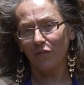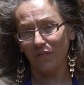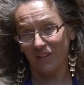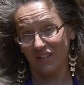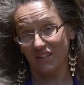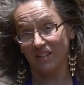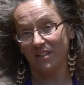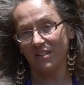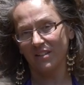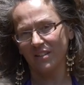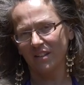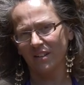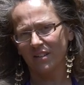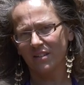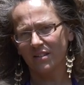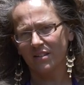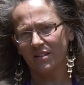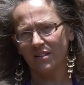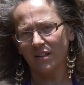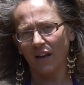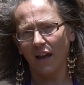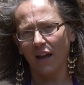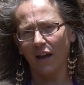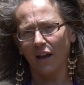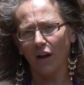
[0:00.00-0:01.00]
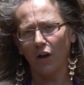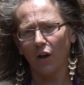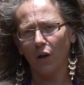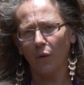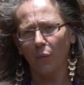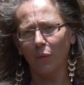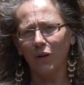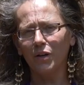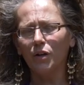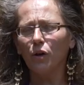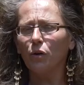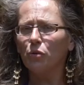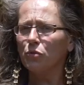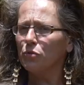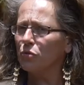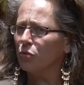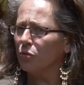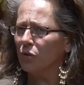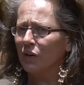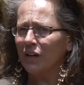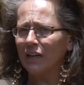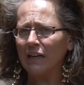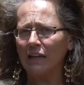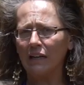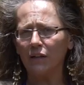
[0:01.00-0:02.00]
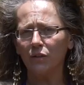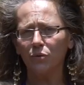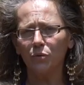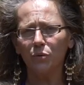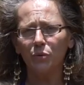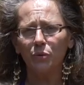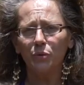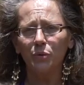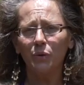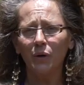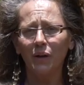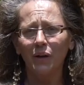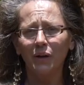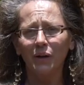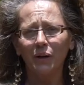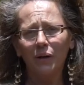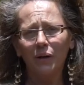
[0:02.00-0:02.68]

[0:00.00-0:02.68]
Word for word: the visitors. Uh, we don't really do